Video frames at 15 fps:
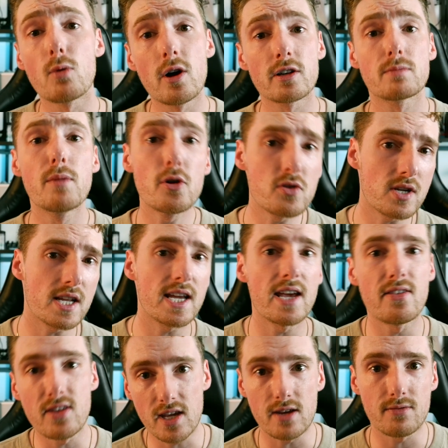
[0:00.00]
worked mostly
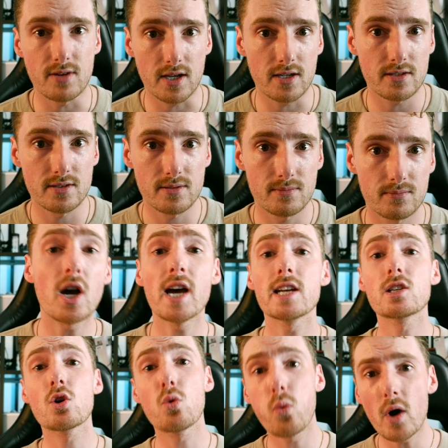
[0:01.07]
in the evenings. So I
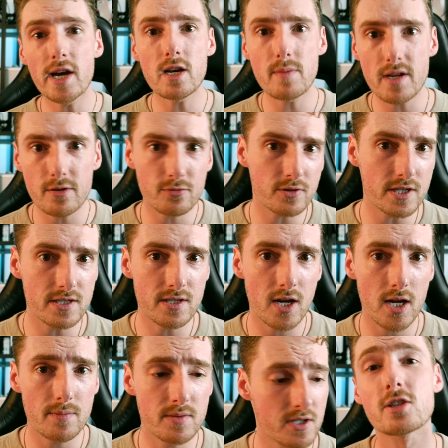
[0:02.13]
had quite a bit of free
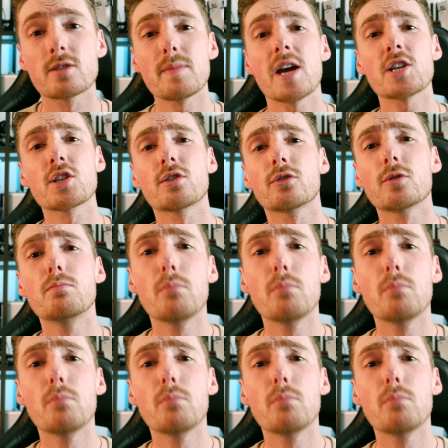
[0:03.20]
time to smash through